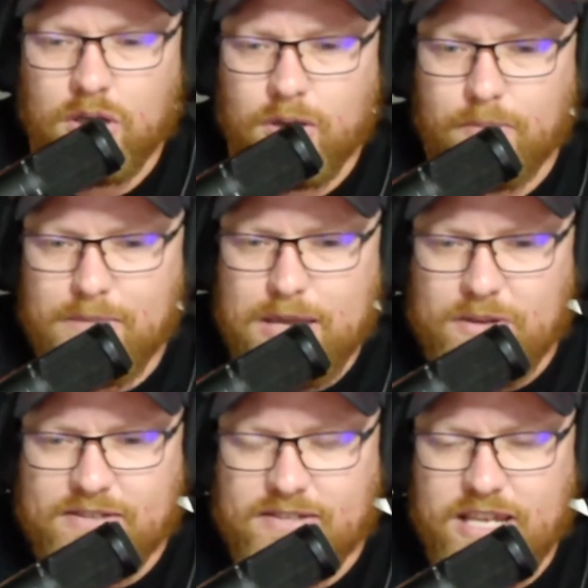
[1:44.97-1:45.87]
I mean,
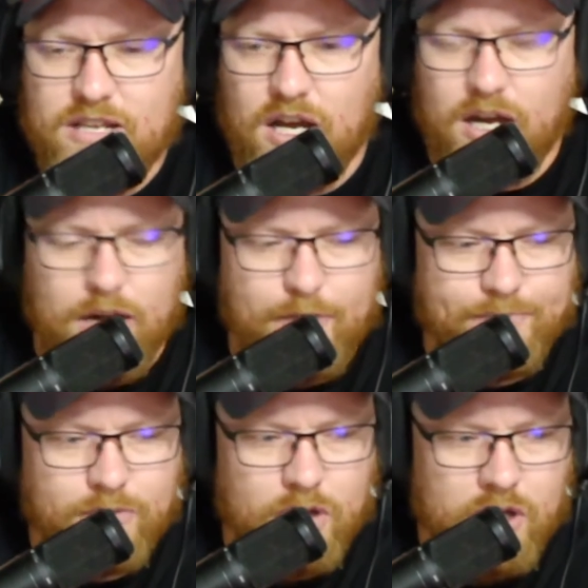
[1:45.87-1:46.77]
we've seen
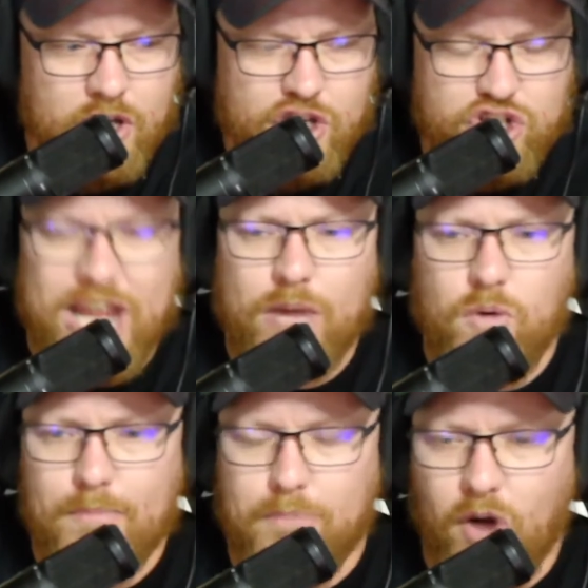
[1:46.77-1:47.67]

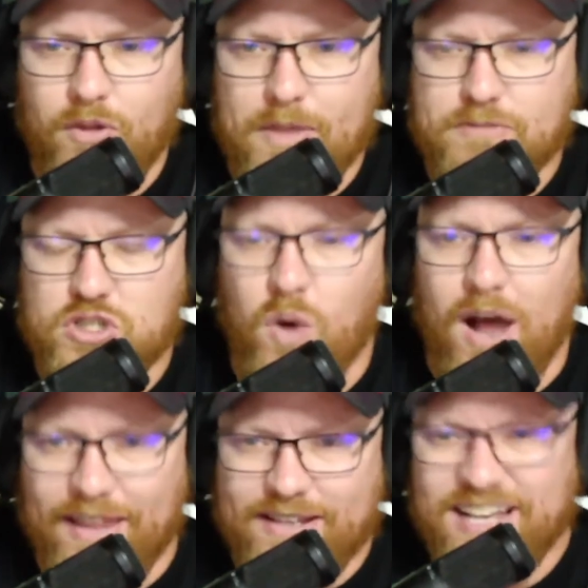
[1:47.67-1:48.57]
Saquon Barkley squat
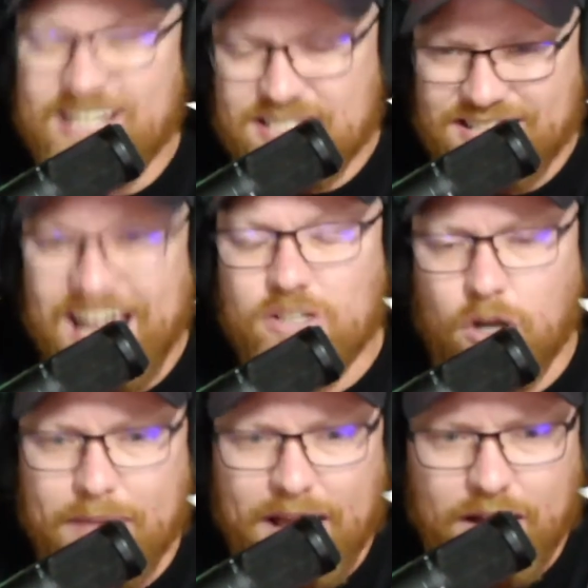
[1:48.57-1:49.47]
like 600
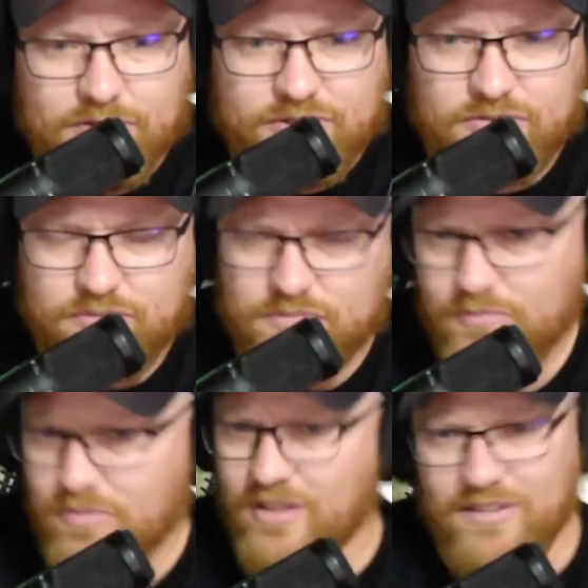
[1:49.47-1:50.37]
pounds.
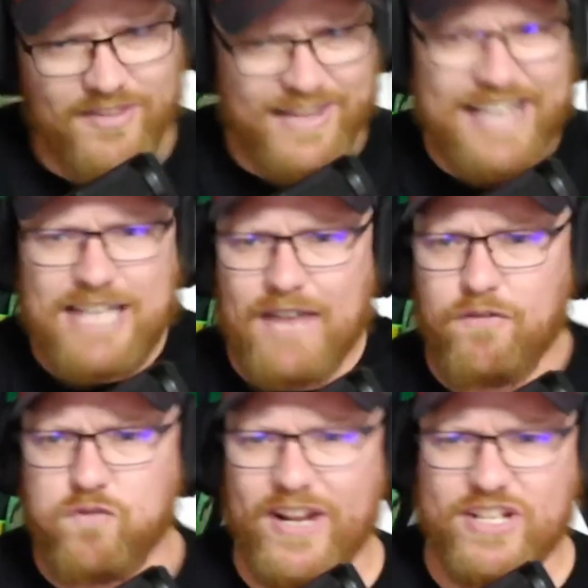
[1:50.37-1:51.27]
Let's have a
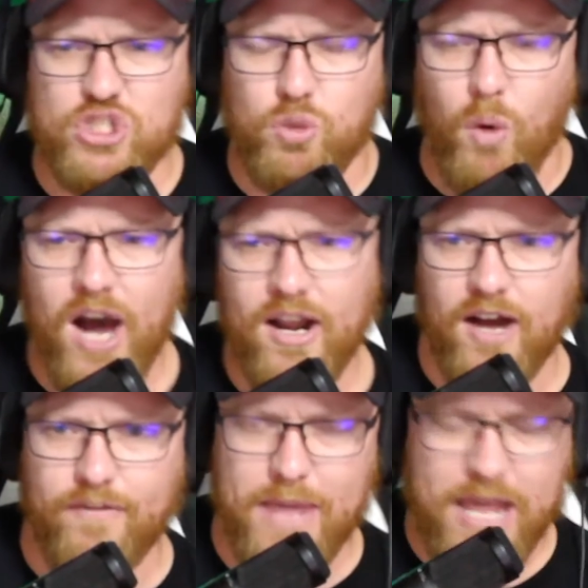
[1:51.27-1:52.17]
freaking squat
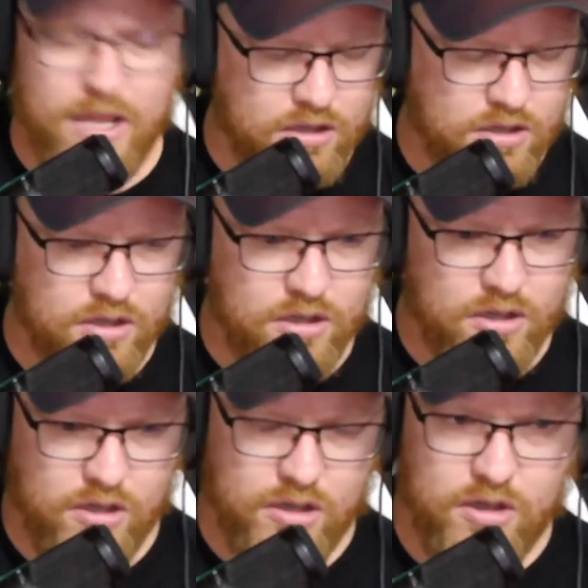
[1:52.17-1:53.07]
off, man.
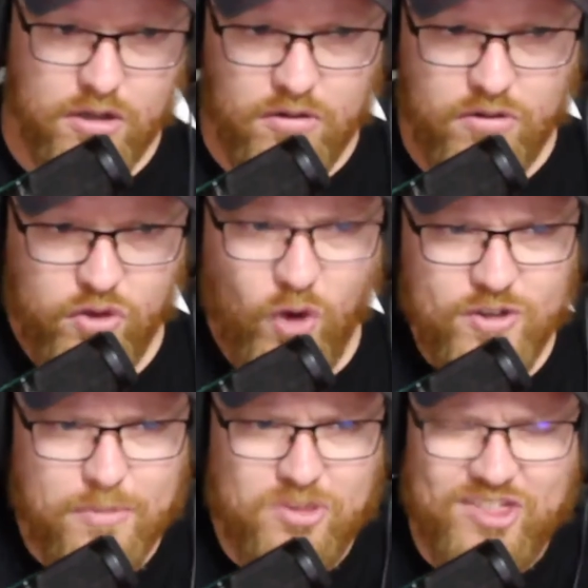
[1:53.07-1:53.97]
Throw
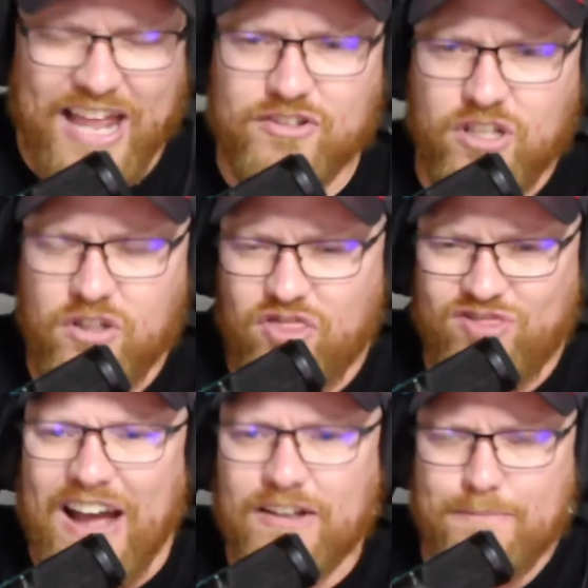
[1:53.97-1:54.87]
some thousand
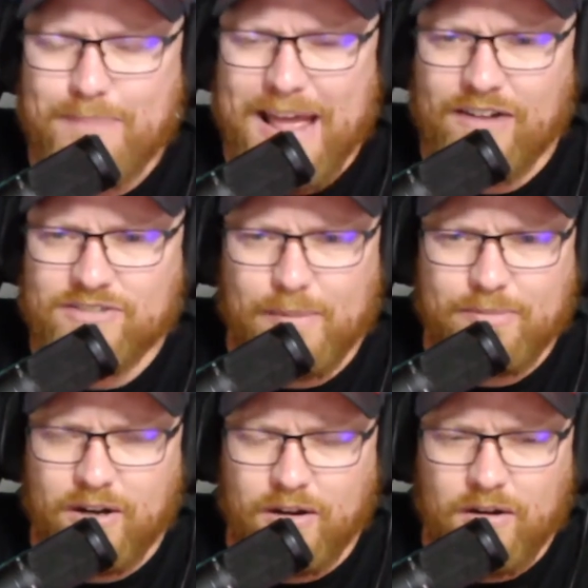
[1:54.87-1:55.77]
pounds up there.